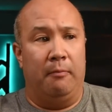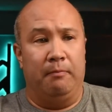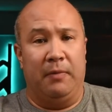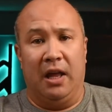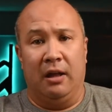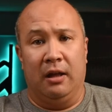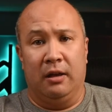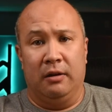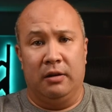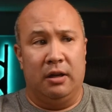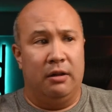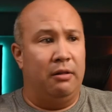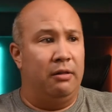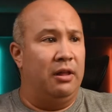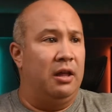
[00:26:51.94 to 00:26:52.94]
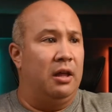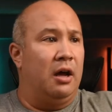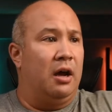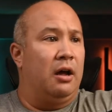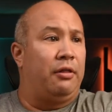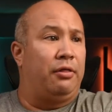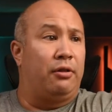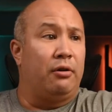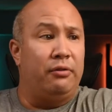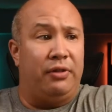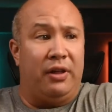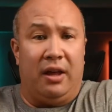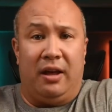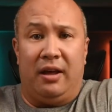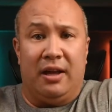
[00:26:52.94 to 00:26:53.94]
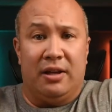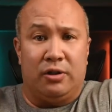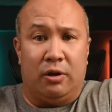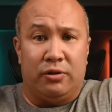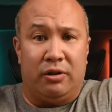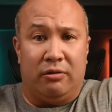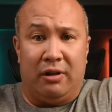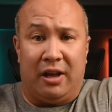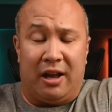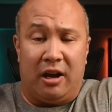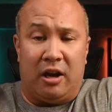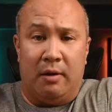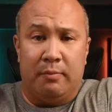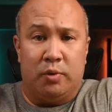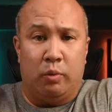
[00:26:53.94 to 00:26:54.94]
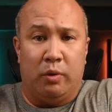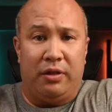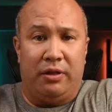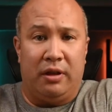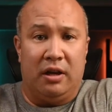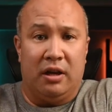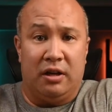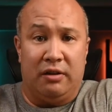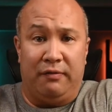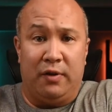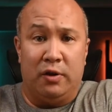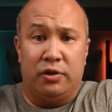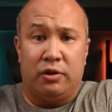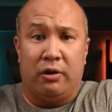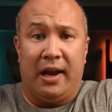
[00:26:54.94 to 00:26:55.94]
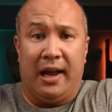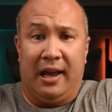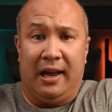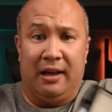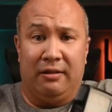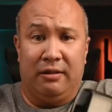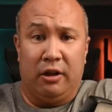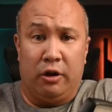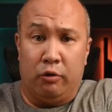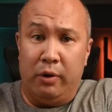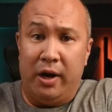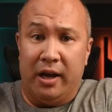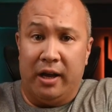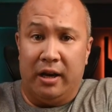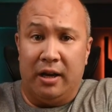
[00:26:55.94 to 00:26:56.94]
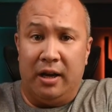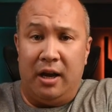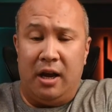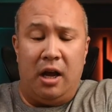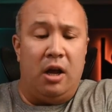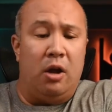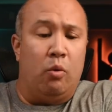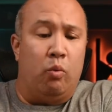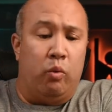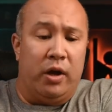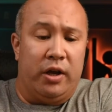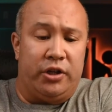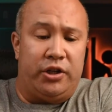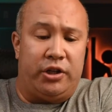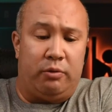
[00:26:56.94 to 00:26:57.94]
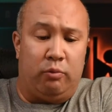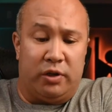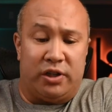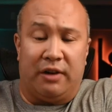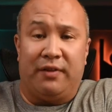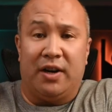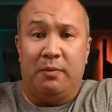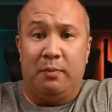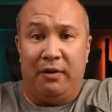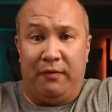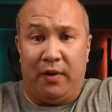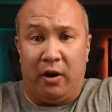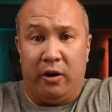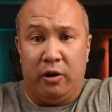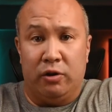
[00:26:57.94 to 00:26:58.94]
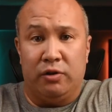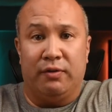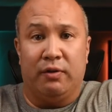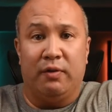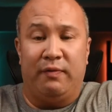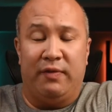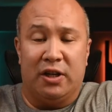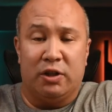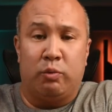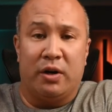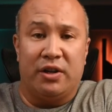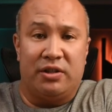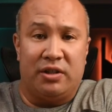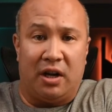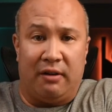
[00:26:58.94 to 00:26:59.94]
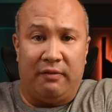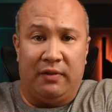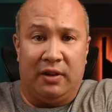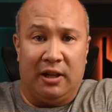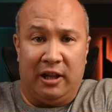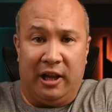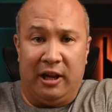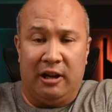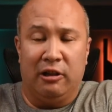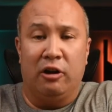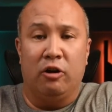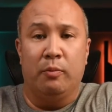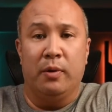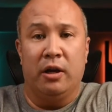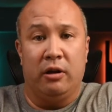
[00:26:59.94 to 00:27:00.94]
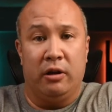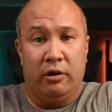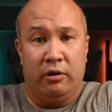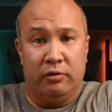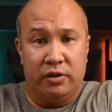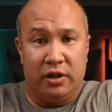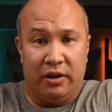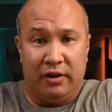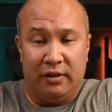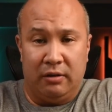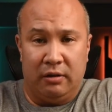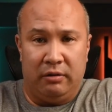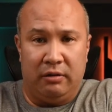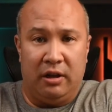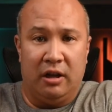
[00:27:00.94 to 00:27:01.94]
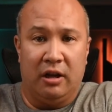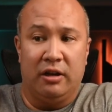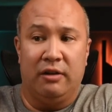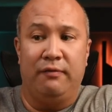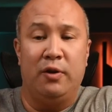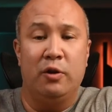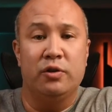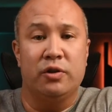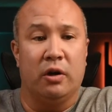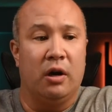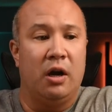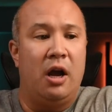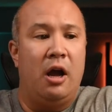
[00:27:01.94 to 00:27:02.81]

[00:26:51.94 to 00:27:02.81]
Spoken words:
And the third thing is also it comes with the diffuser and the grid, which I find to be very useful. If you just want to soften the light a little bit, you can use the diffuser.